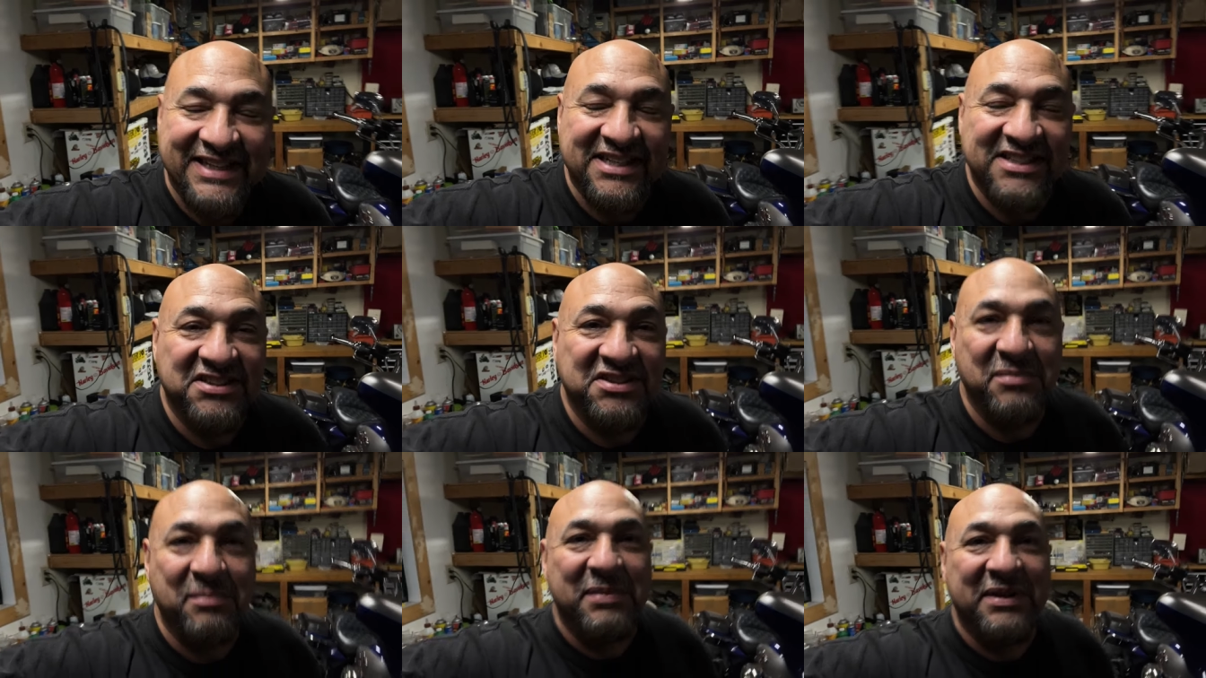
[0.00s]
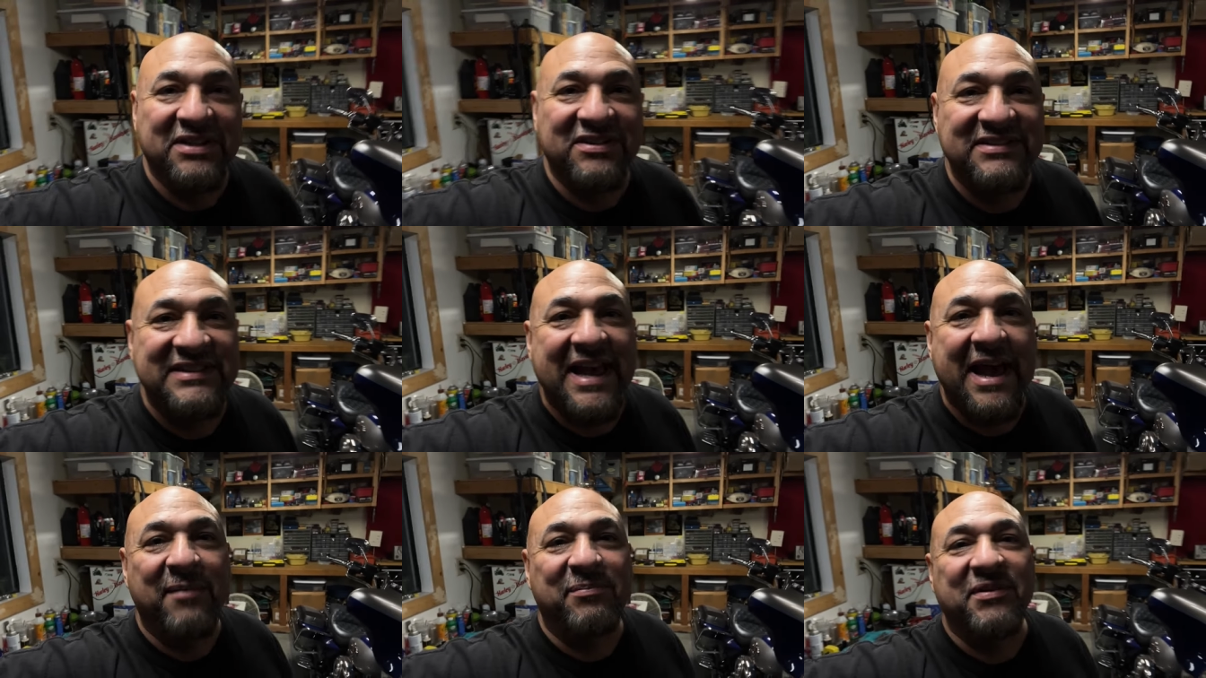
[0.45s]
Custom
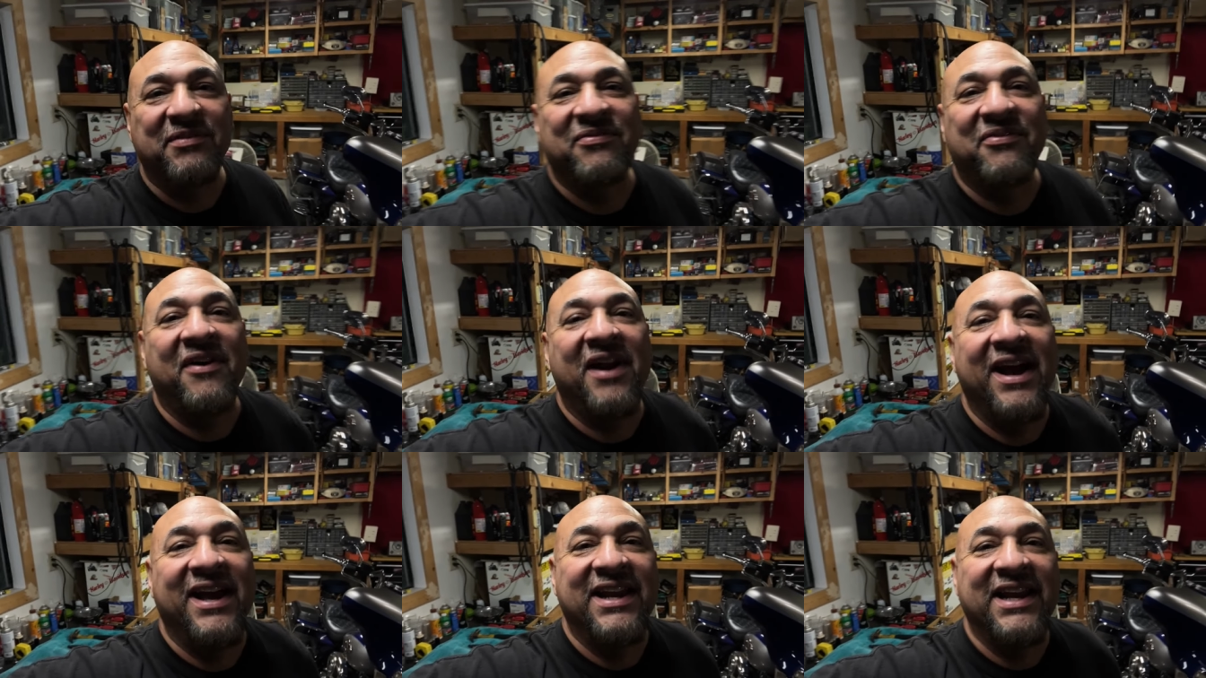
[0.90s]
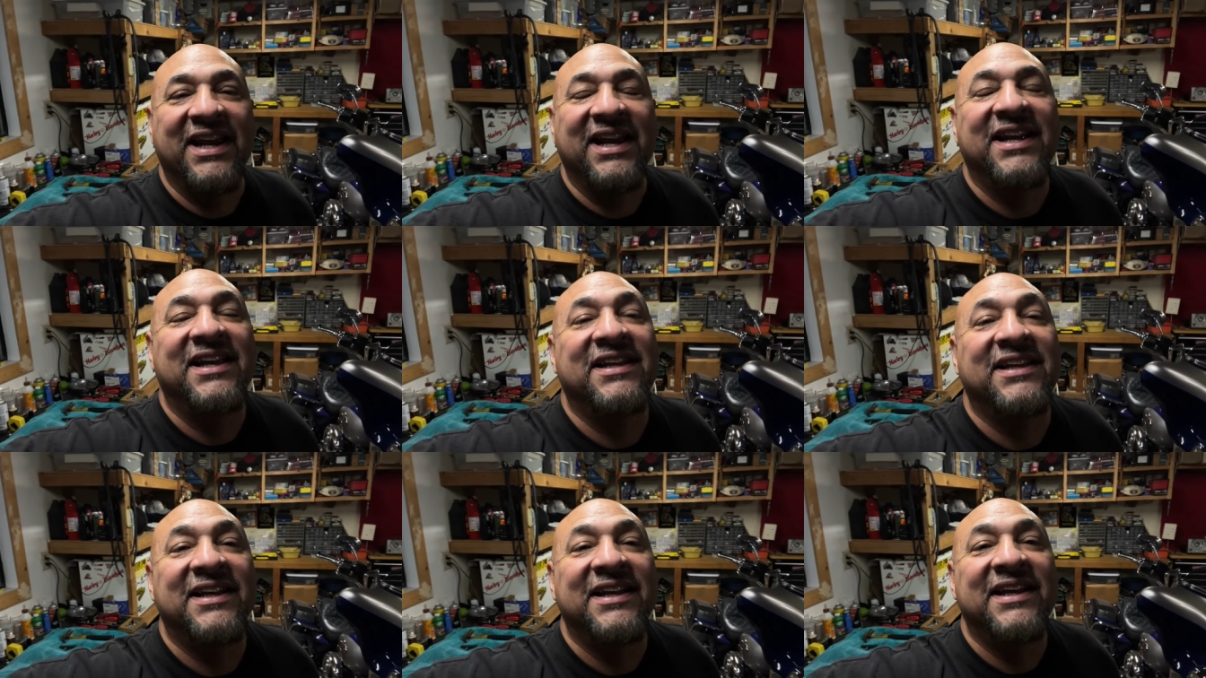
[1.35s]
Builds. Happy Friday.
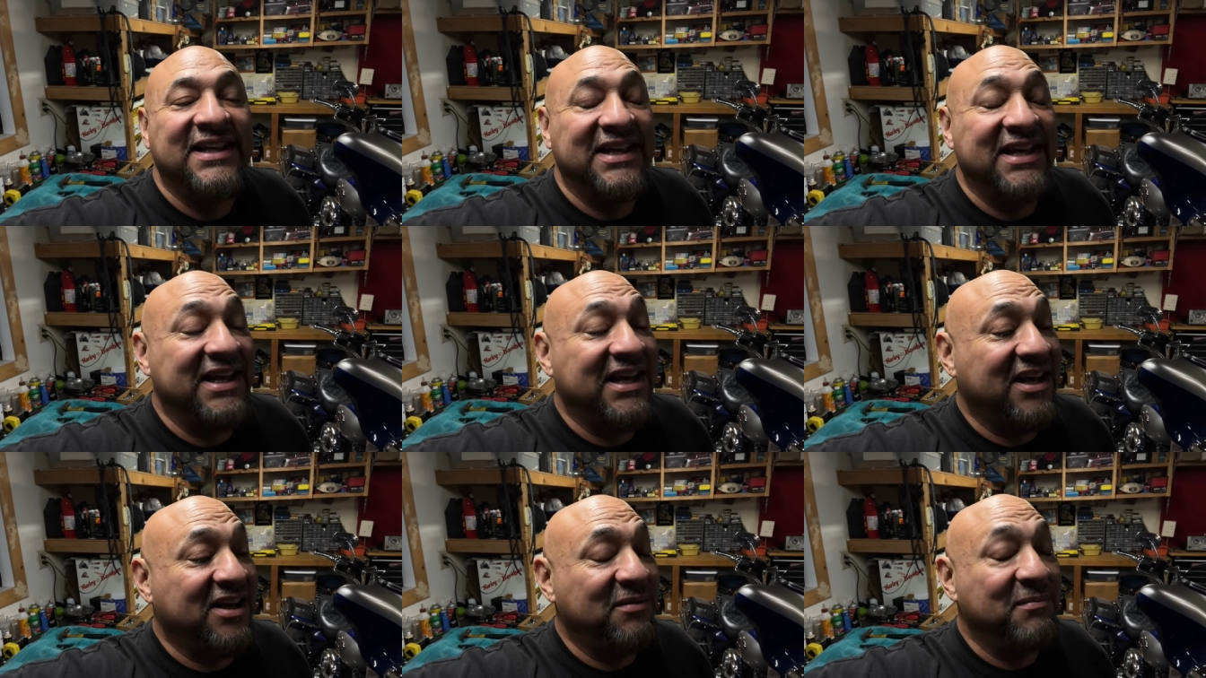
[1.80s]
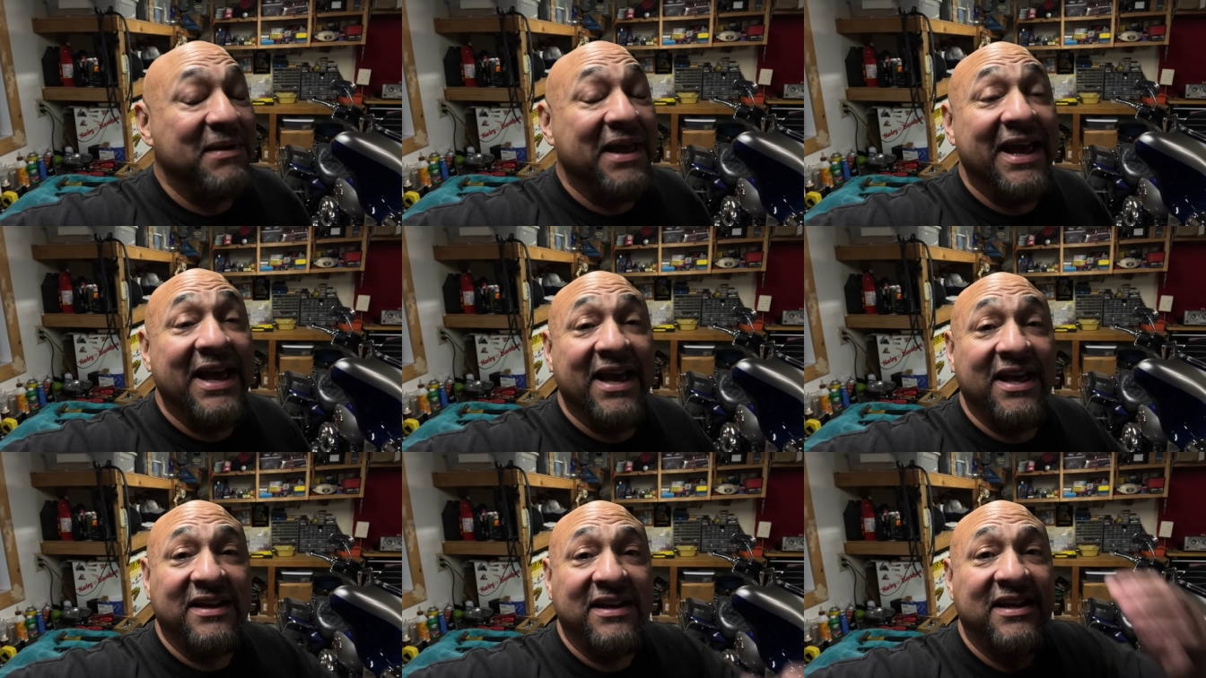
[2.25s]
Oh
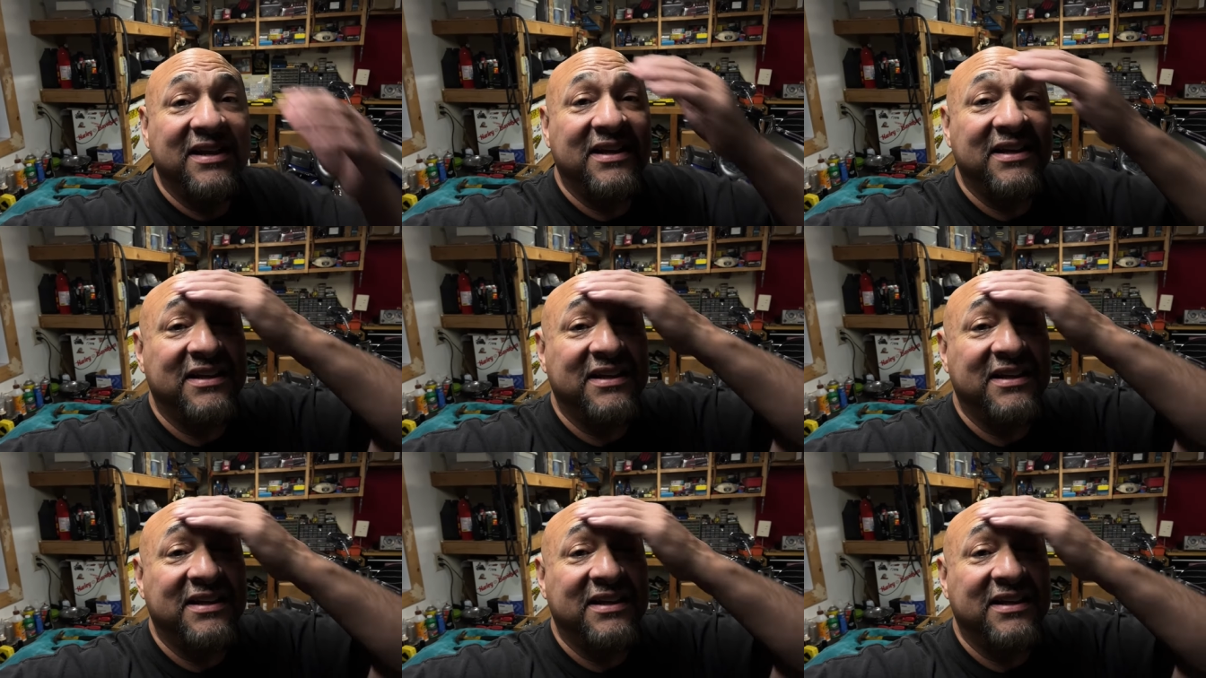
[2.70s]
man,